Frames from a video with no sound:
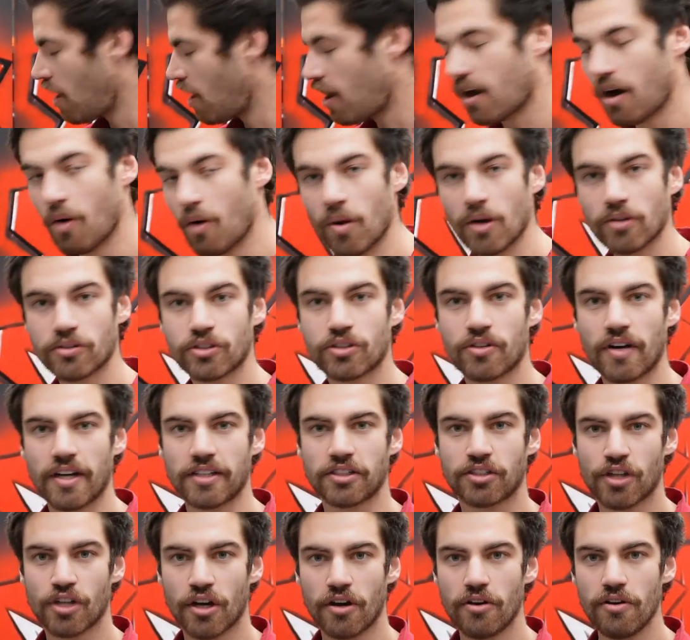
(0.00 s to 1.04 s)
I will
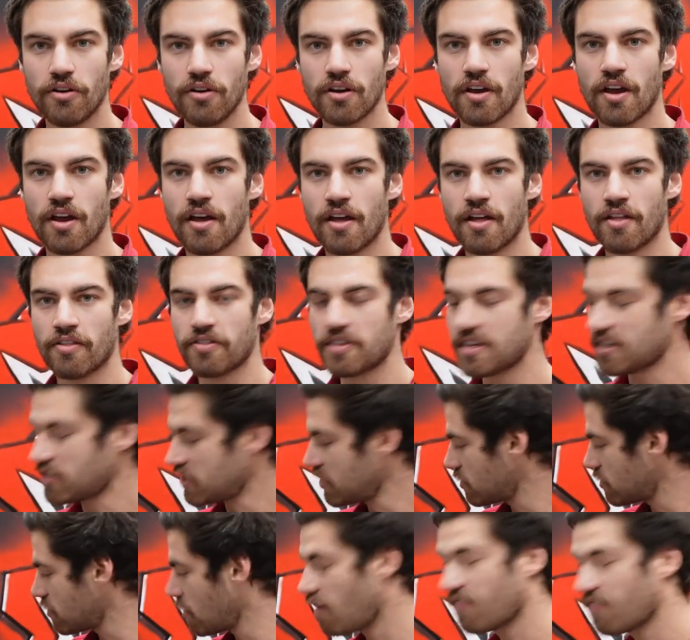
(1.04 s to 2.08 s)
stress too, this
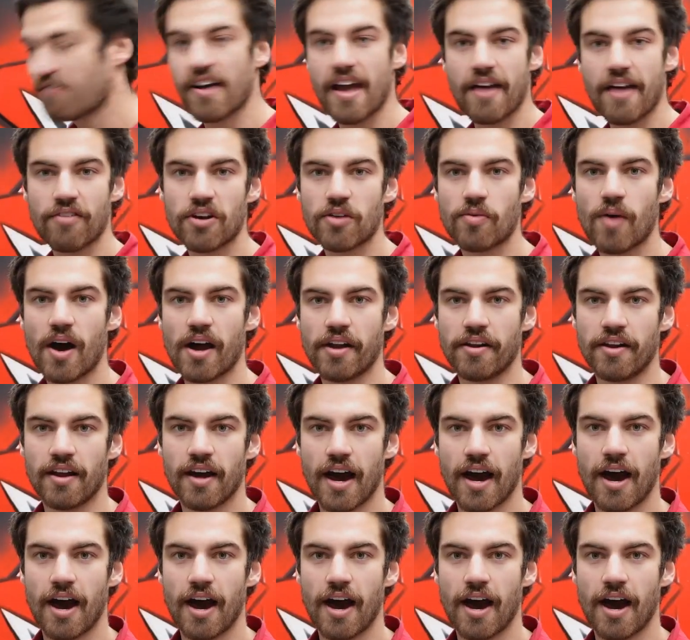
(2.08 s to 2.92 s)
is not for everyone.